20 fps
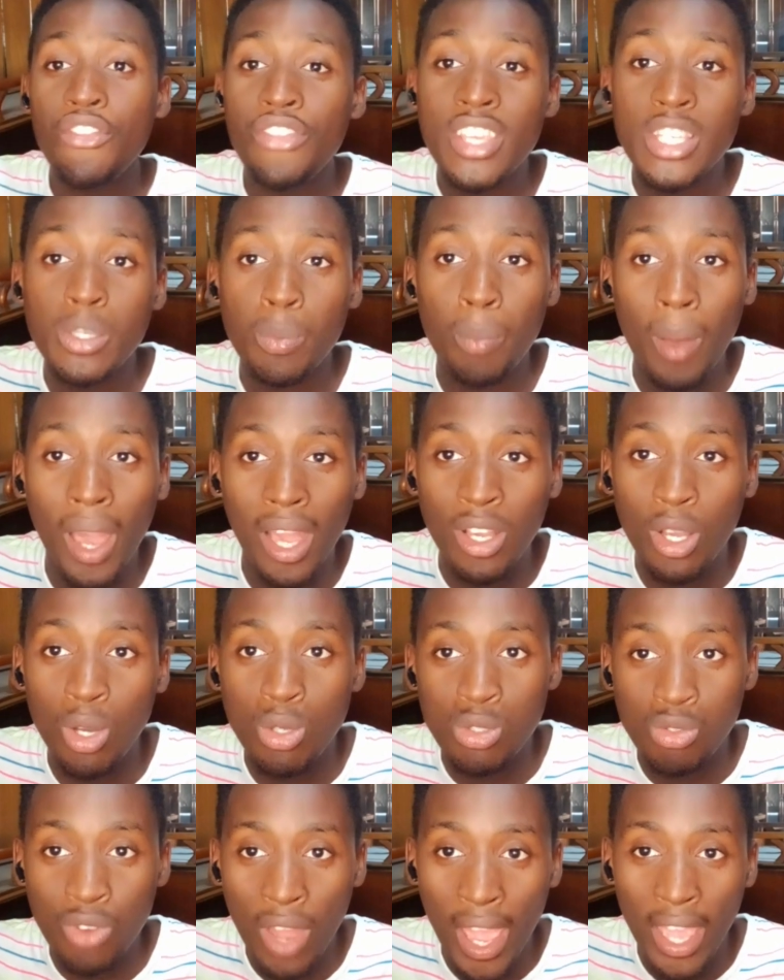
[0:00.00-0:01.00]
this pack
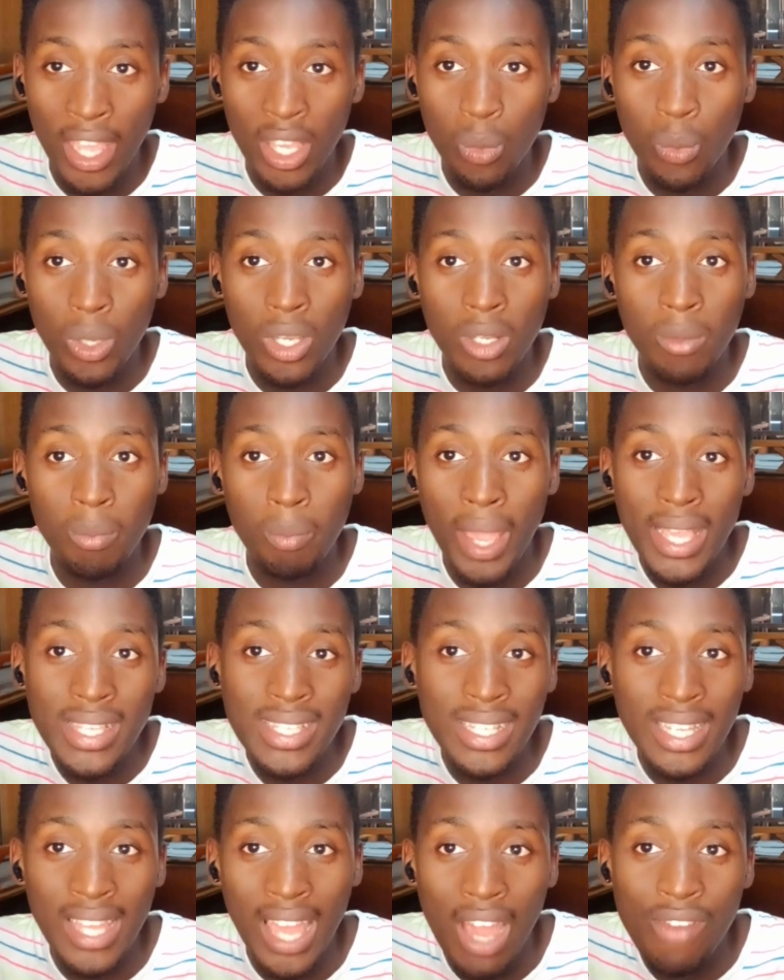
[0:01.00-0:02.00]
goes right, we could
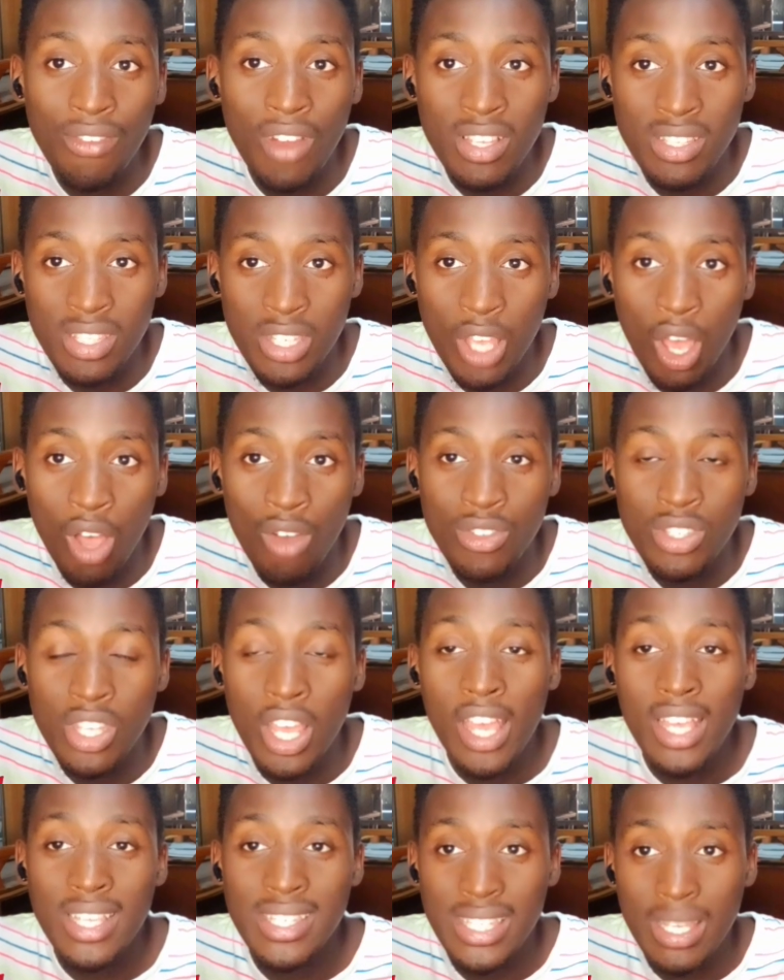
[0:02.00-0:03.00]
basically have ourselves
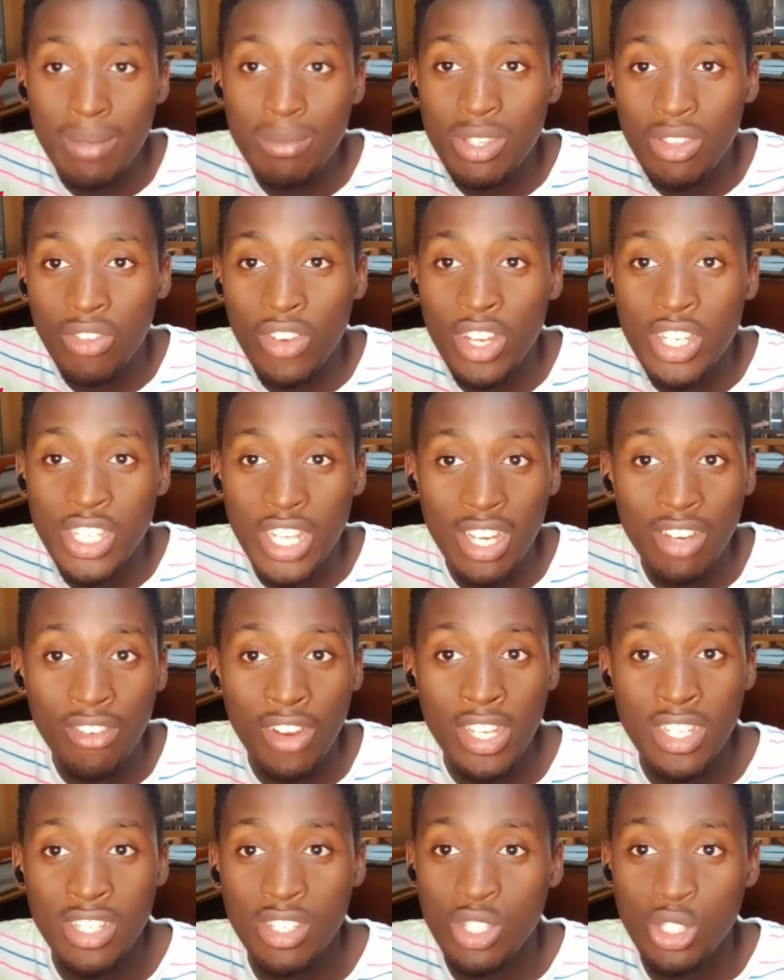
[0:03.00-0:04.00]
Sims 3
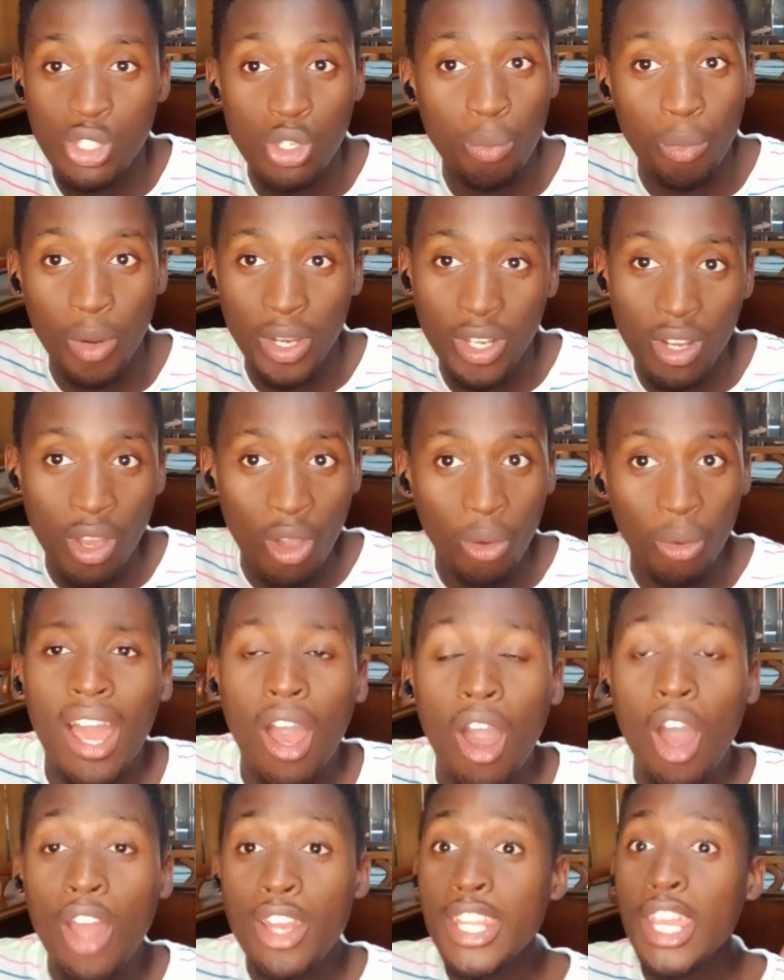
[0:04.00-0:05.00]
Generations
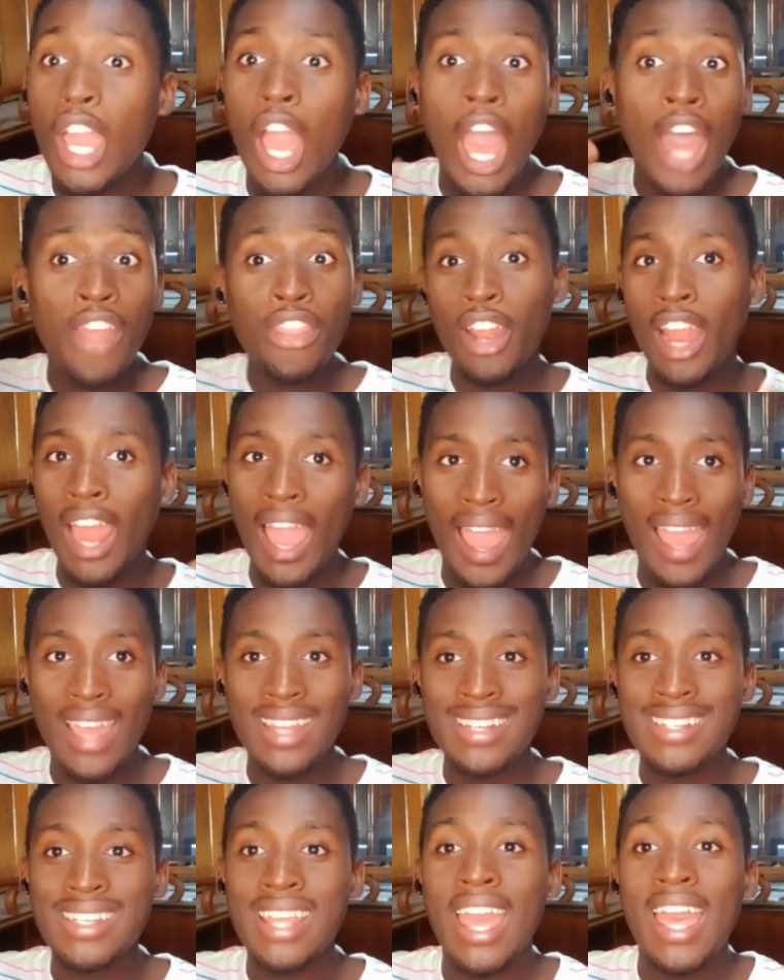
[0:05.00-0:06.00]
2.0. On the other
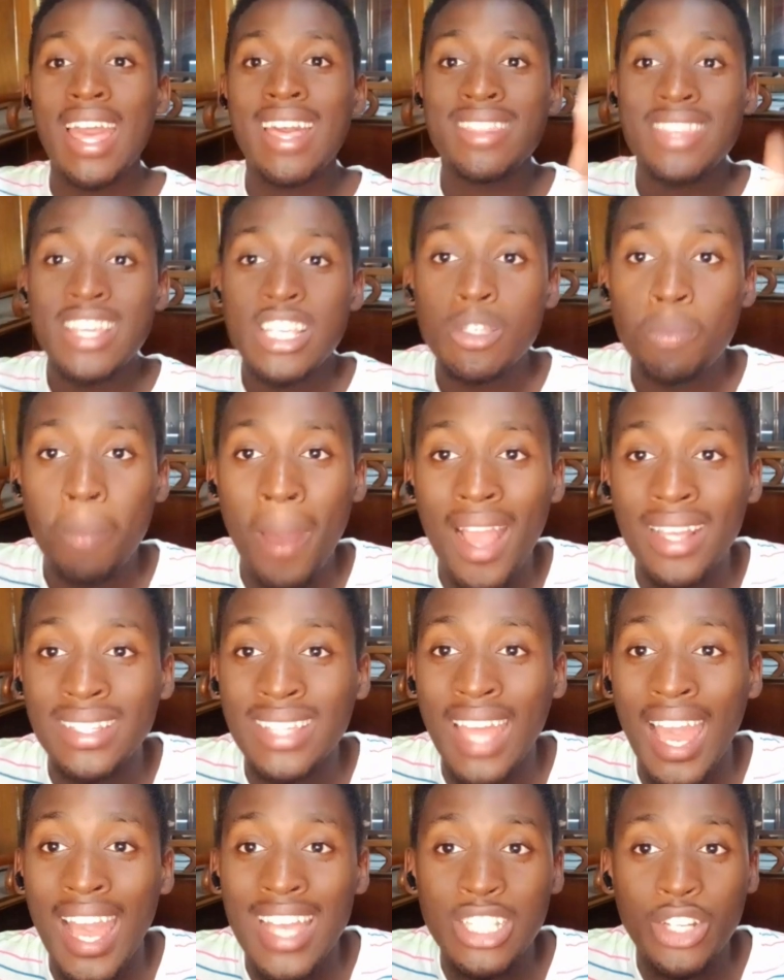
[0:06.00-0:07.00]
hand, this pack
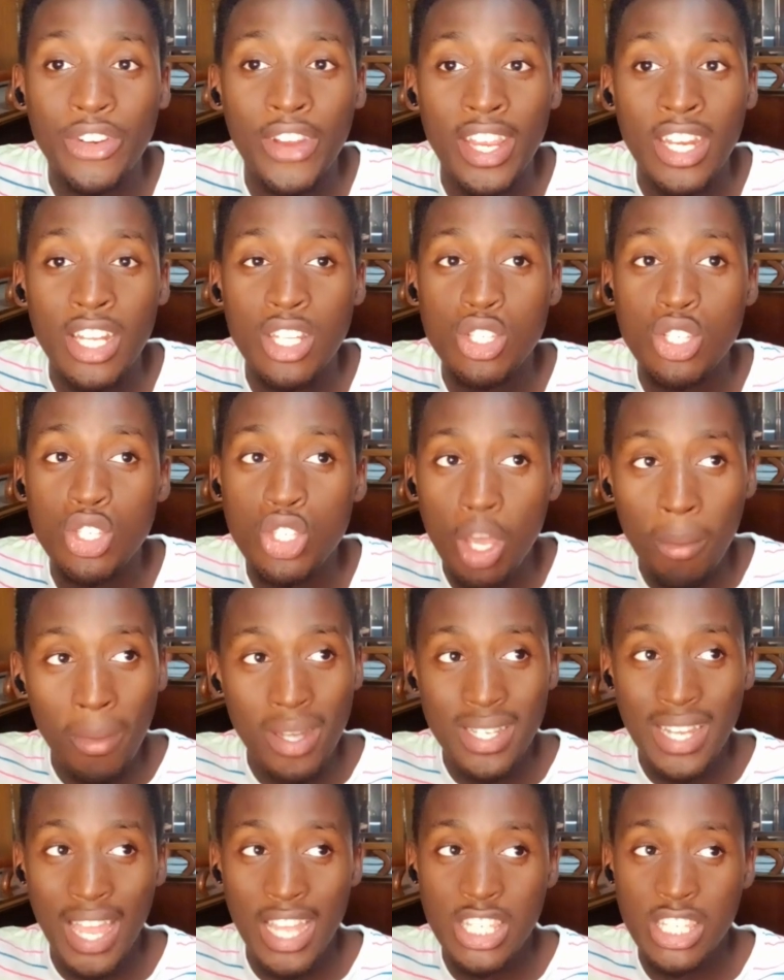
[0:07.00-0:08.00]
that has created so
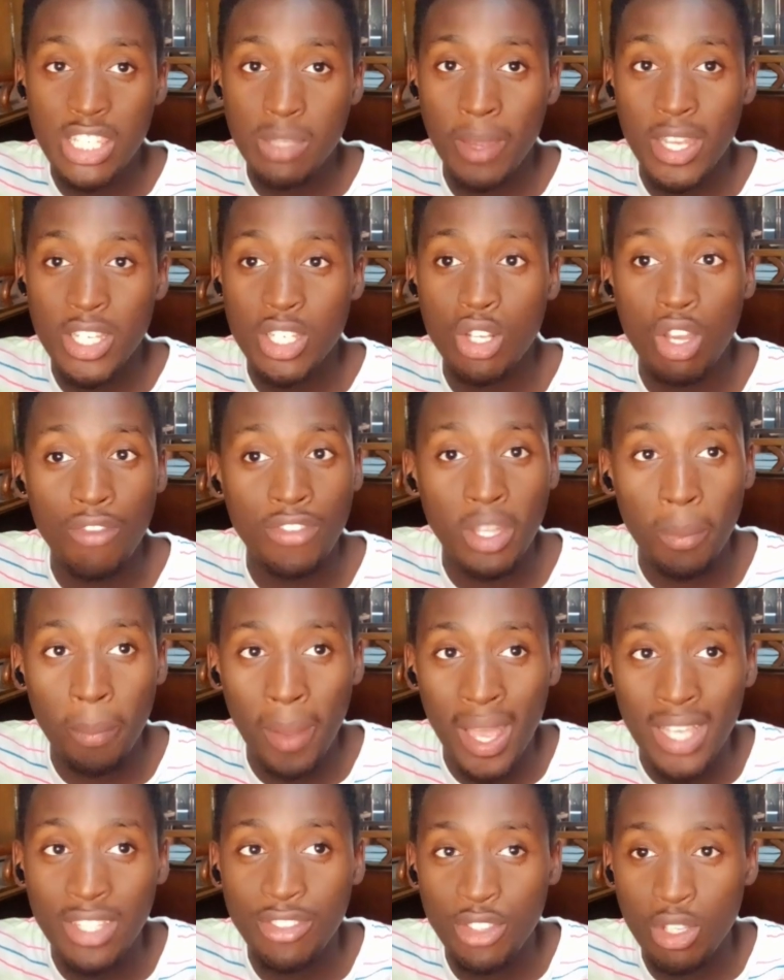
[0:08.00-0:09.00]
much anticipation over the
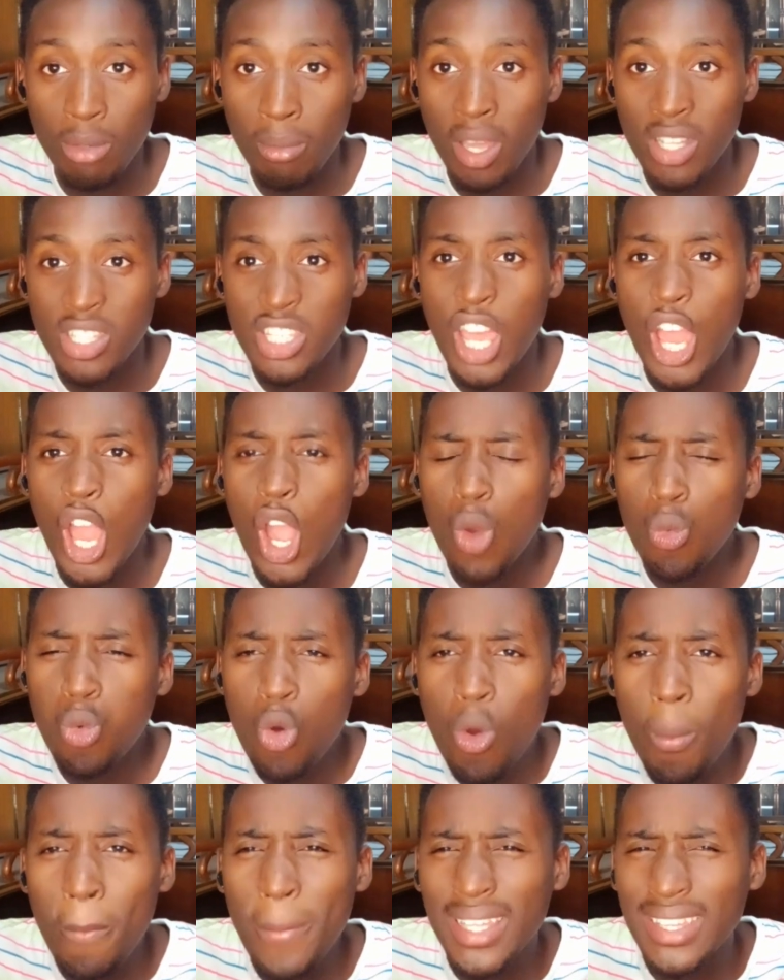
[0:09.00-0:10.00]
past few months
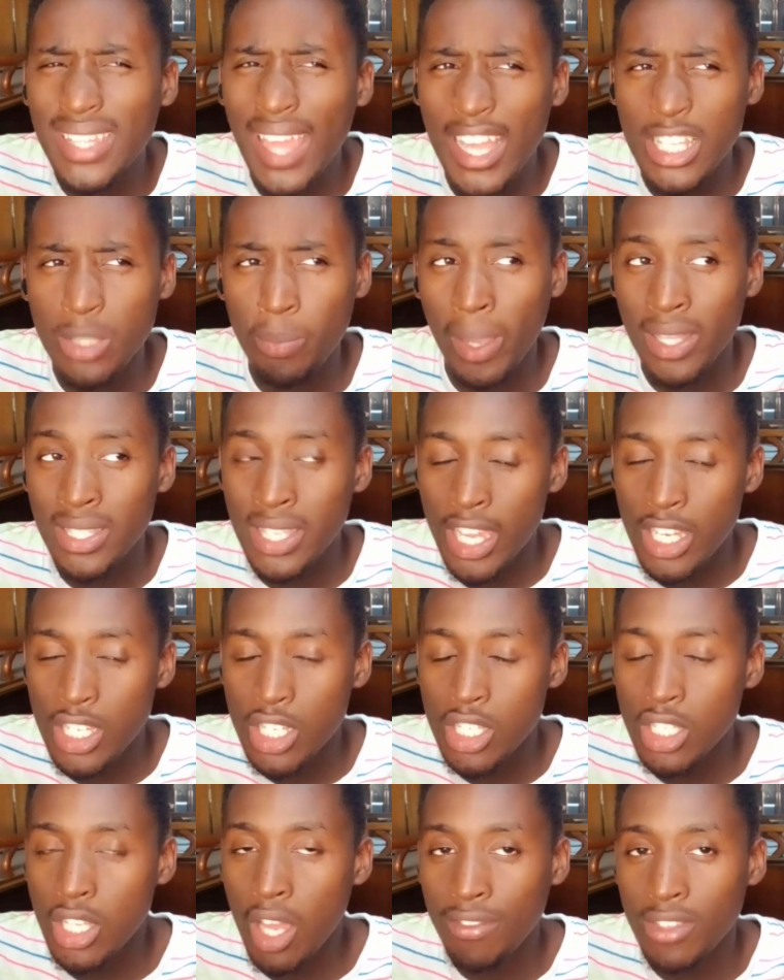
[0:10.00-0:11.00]
won't meet the
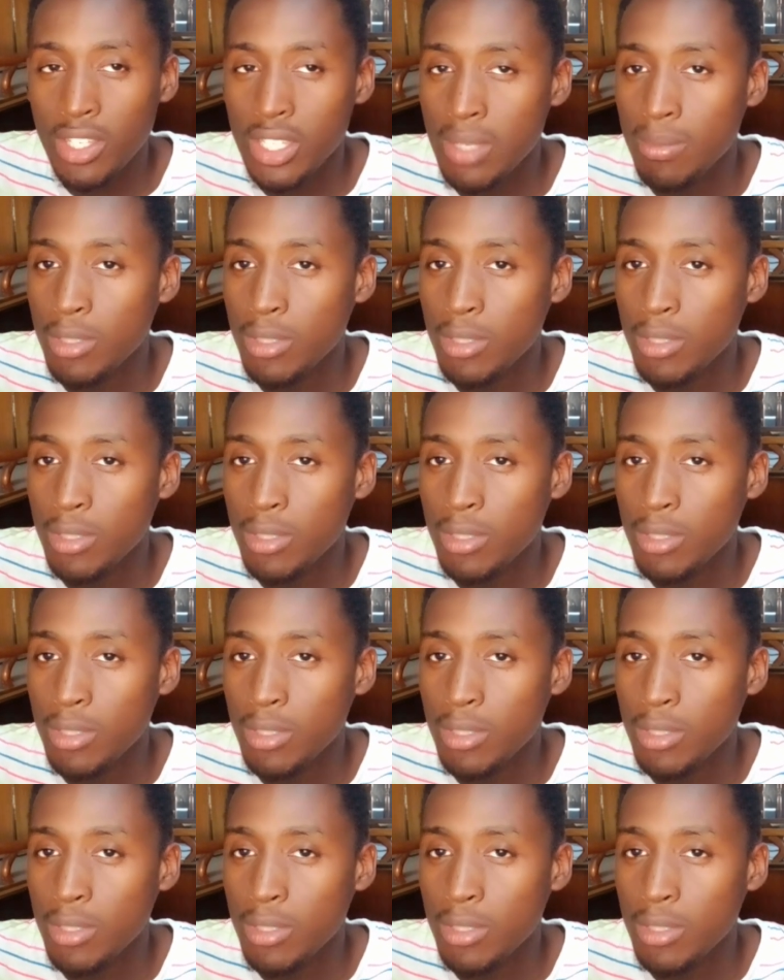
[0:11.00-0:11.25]
expectations of the Sims